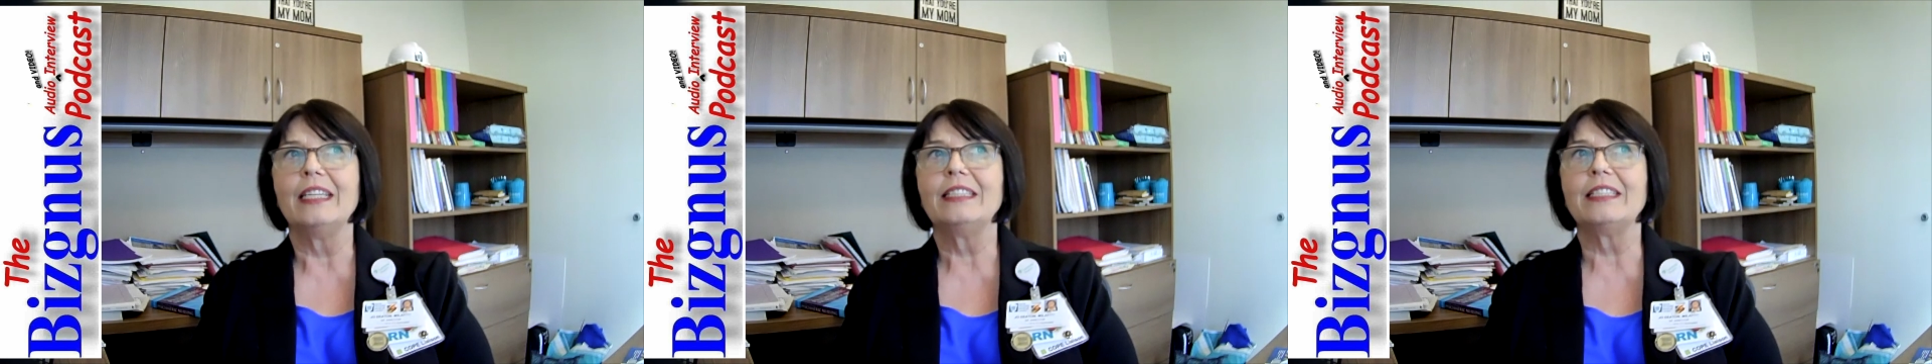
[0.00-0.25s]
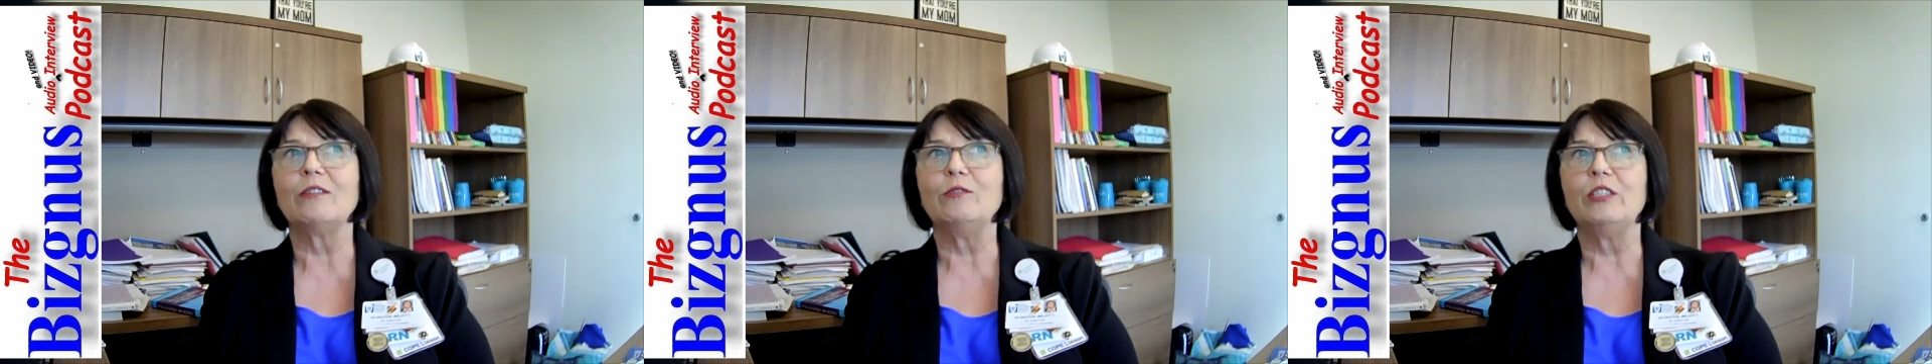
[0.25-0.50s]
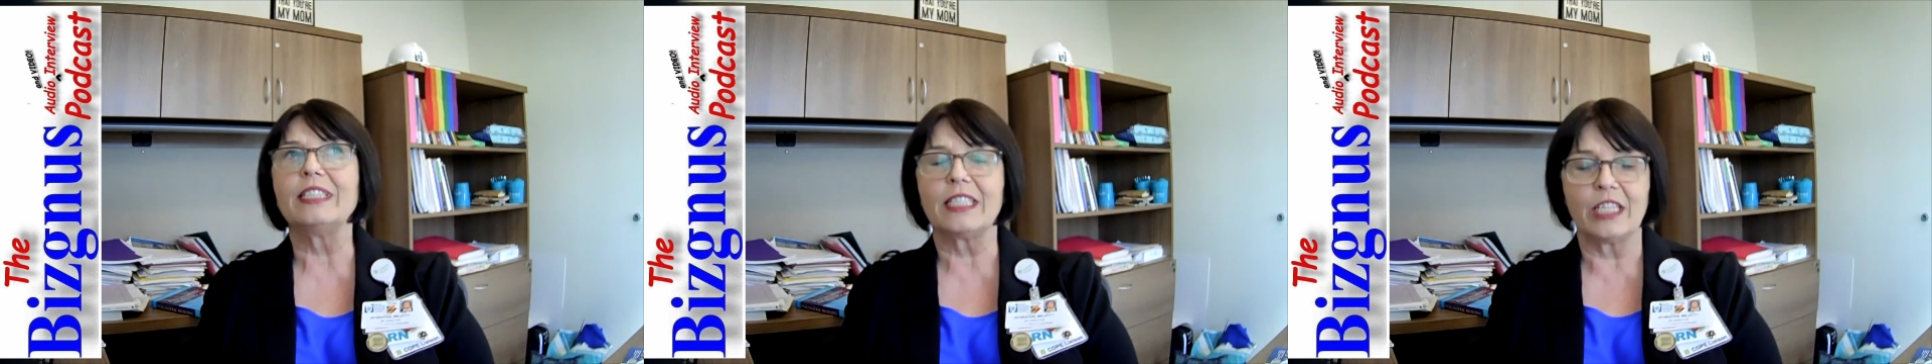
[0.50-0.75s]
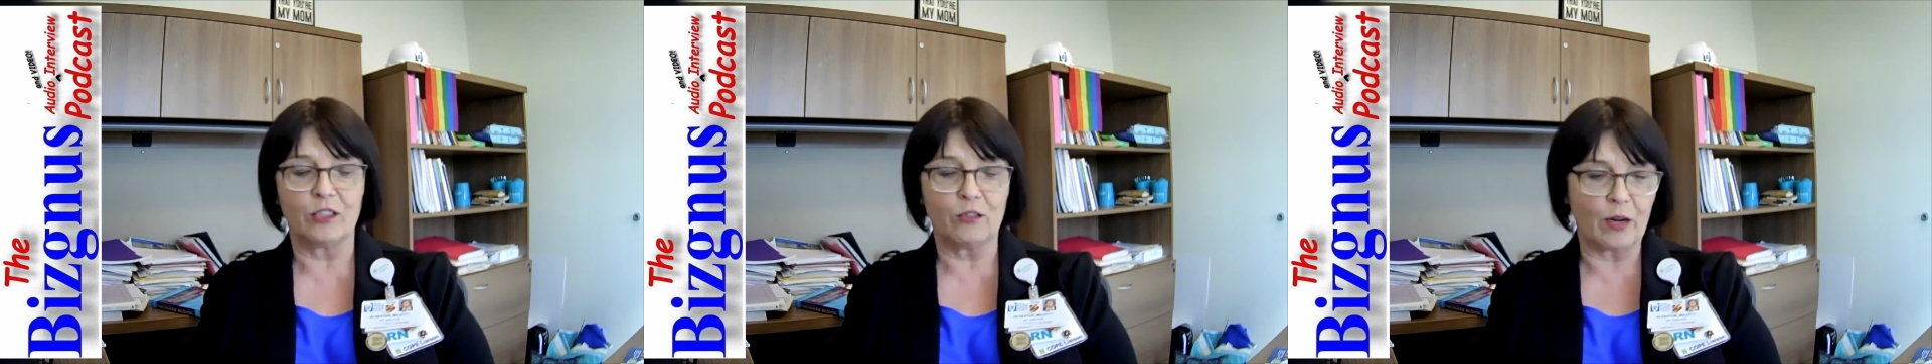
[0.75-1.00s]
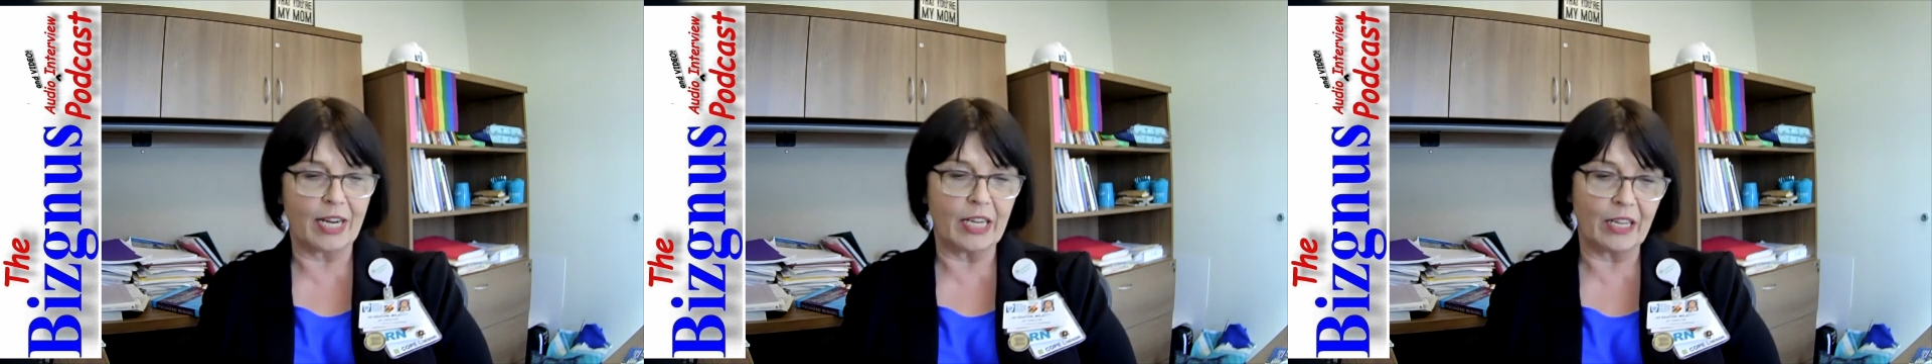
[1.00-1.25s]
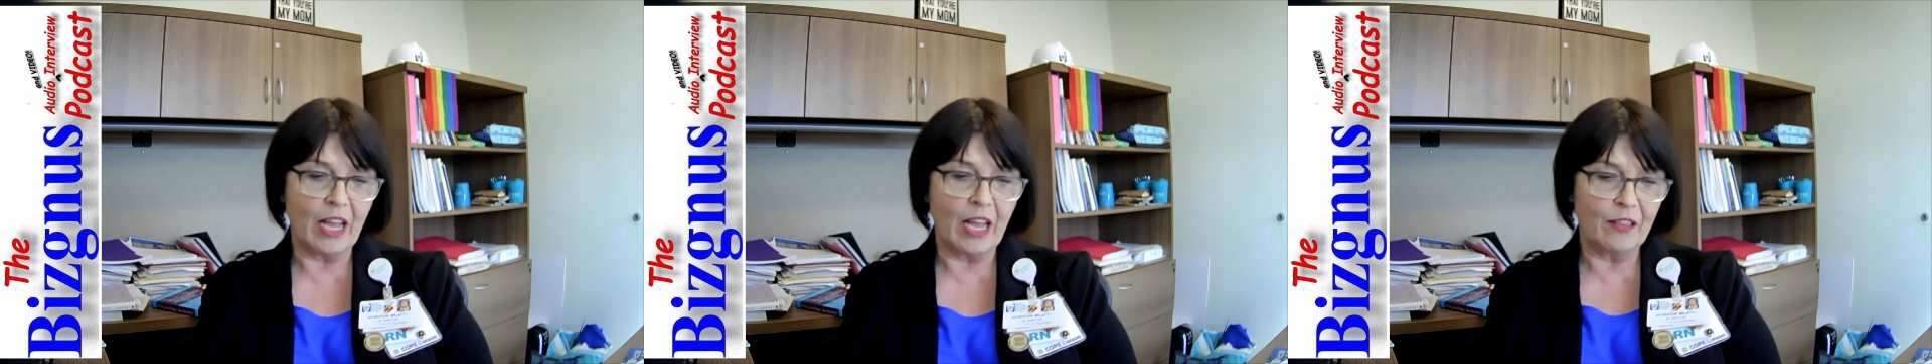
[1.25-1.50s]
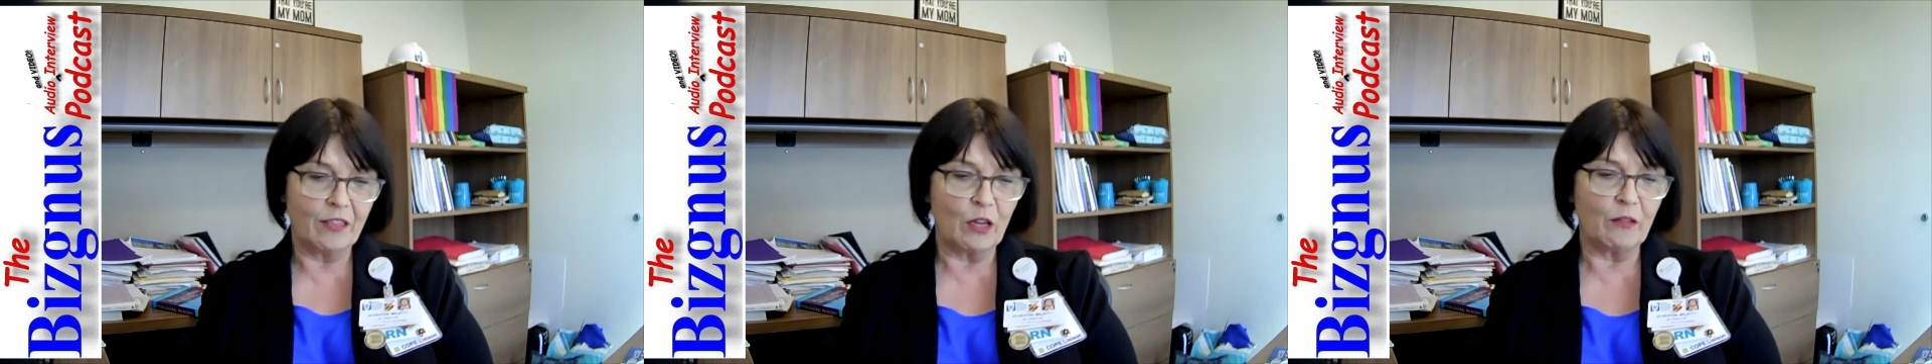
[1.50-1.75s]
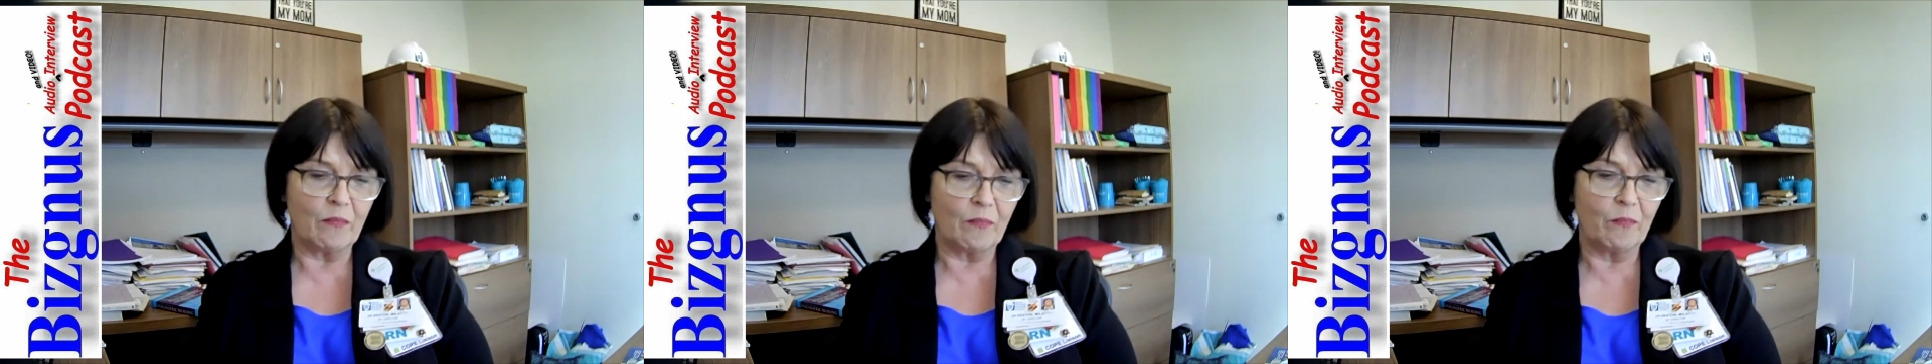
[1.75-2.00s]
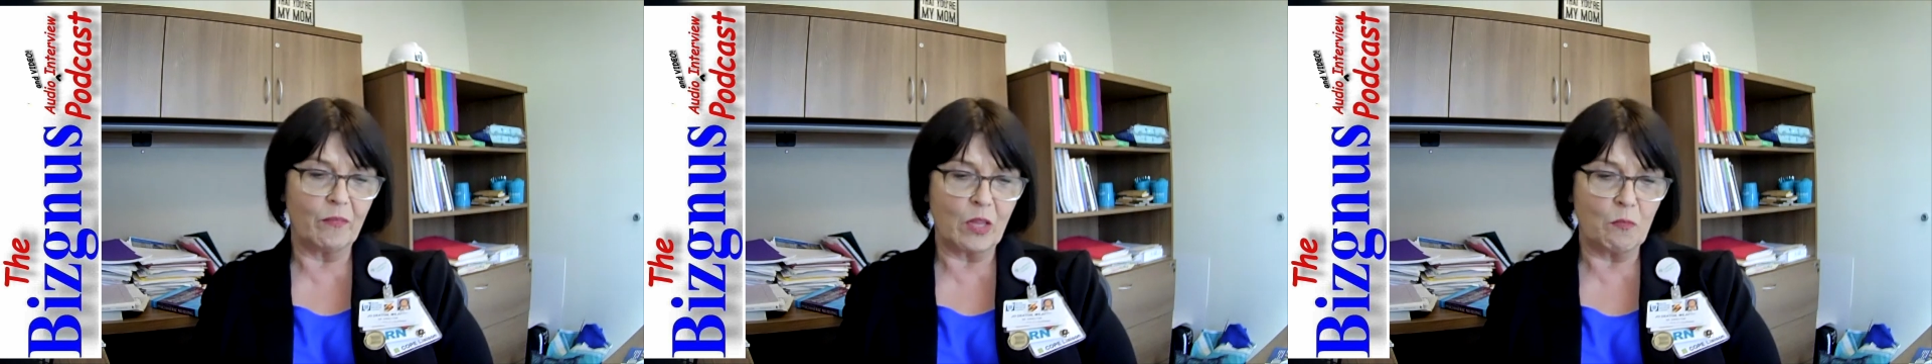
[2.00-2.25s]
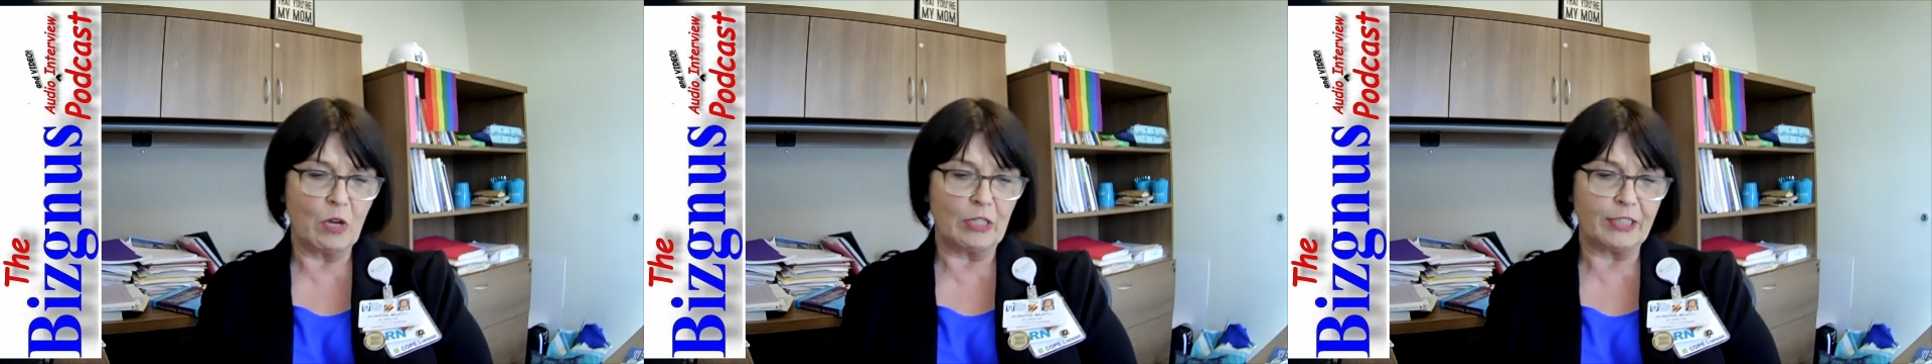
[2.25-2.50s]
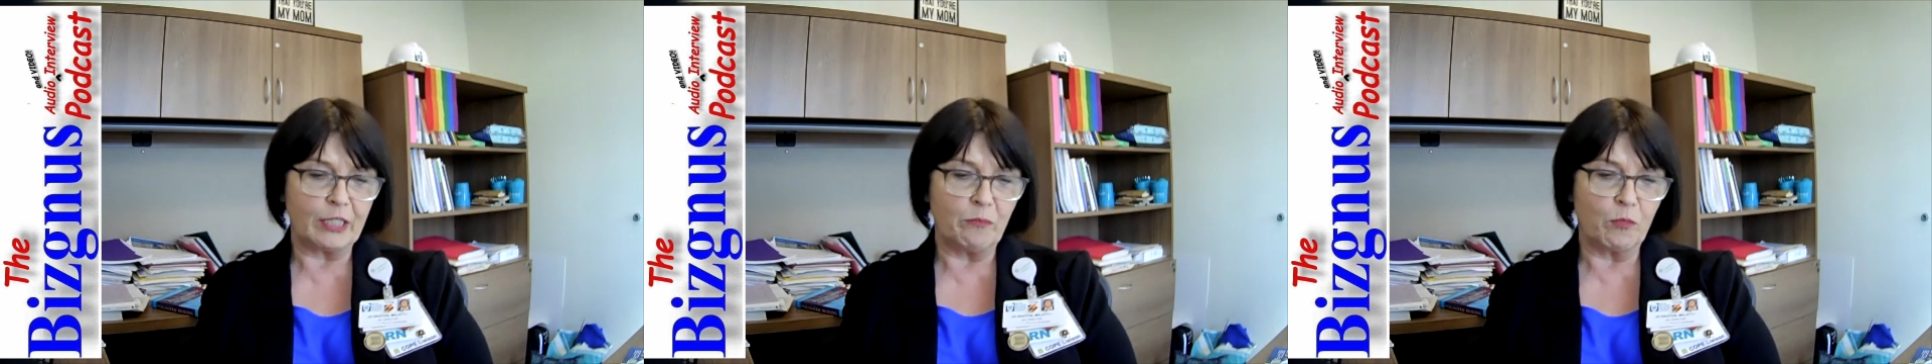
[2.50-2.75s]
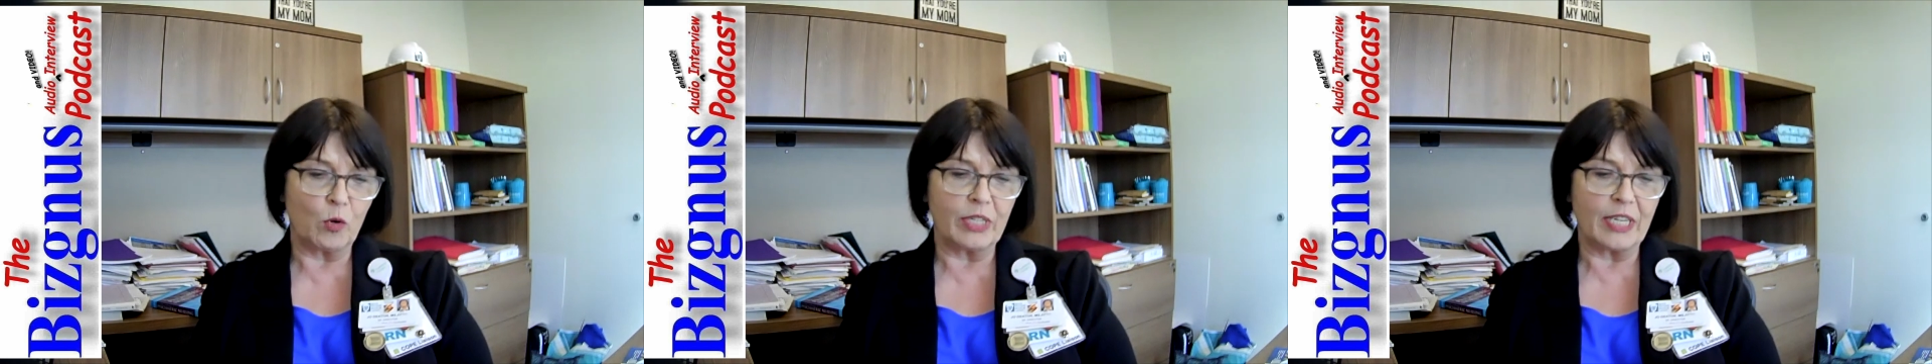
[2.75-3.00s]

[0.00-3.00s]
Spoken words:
So just to try to, the most important,